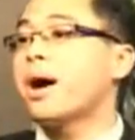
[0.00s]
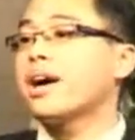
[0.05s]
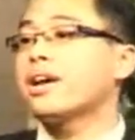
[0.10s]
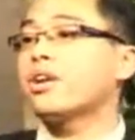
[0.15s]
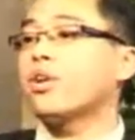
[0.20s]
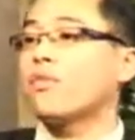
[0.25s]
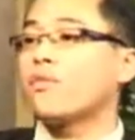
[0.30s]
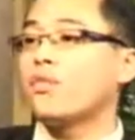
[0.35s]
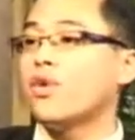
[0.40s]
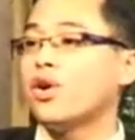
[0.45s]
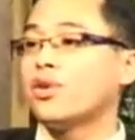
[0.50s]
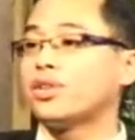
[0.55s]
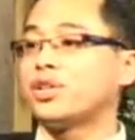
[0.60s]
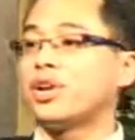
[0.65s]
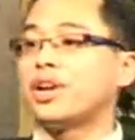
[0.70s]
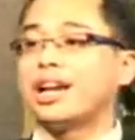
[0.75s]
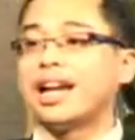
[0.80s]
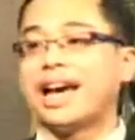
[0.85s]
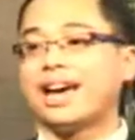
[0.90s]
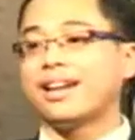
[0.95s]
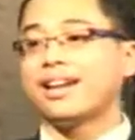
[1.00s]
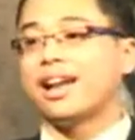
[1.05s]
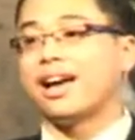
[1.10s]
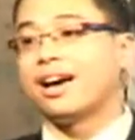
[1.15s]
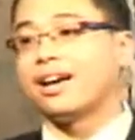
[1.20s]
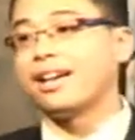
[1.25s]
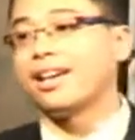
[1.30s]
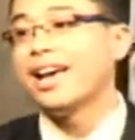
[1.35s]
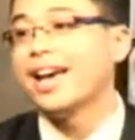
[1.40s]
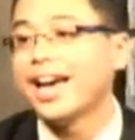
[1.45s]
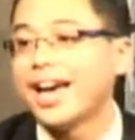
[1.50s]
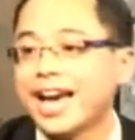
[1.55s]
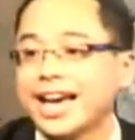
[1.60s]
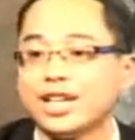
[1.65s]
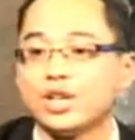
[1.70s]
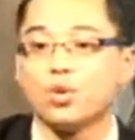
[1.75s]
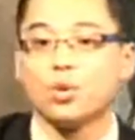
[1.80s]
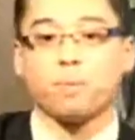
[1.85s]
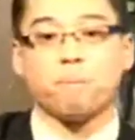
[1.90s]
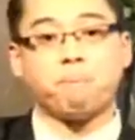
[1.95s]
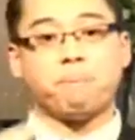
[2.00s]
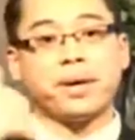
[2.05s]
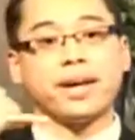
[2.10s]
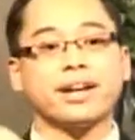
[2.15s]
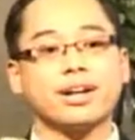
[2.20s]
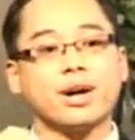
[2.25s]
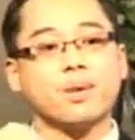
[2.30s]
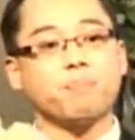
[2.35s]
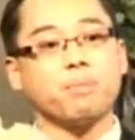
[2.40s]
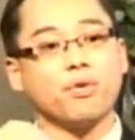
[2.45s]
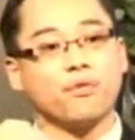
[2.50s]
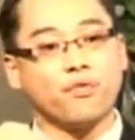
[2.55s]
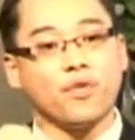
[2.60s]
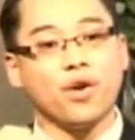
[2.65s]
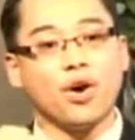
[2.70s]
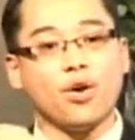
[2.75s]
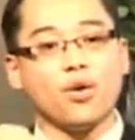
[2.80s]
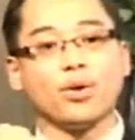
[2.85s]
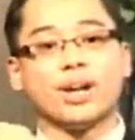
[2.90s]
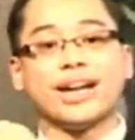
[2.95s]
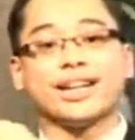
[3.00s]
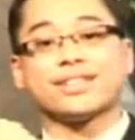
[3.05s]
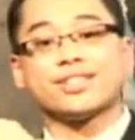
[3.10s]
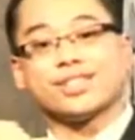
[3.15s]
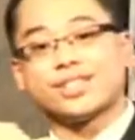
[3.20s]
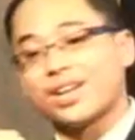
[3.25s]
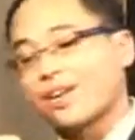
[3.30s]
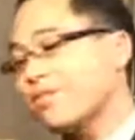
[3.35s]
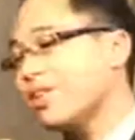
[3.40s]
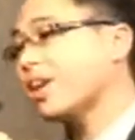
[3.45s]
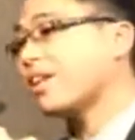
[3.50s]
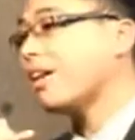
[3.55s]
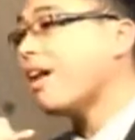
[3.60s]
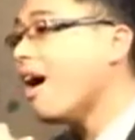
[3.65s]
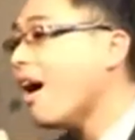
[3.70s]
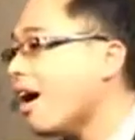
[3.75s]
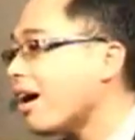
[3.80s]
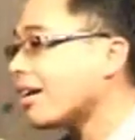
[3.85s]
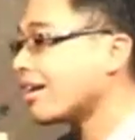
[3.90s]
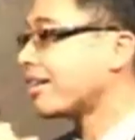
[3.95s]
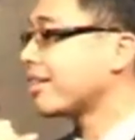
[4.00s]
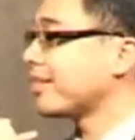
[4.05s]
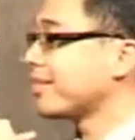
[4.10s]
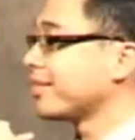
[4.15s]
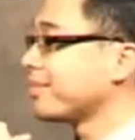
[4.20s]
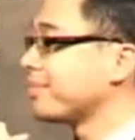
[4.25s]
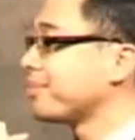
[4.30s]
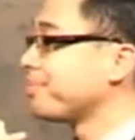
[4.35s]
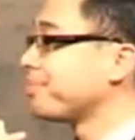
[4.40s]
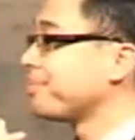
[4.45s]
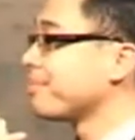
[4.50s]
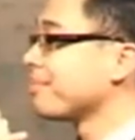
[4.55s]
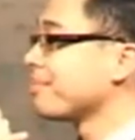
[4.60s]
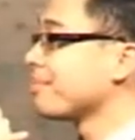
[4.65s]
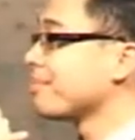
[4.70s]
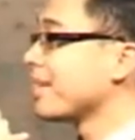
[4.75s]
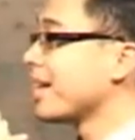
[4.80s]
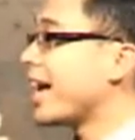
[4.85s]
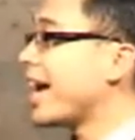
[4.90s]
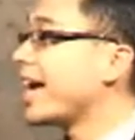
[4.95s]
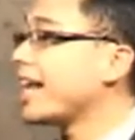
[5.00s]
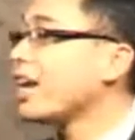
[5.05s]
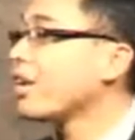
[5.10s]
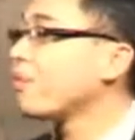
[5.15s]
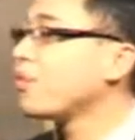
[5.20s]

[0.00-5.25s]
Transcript: by your phone, your landline, and you would pick up your phone at 7 o'clock and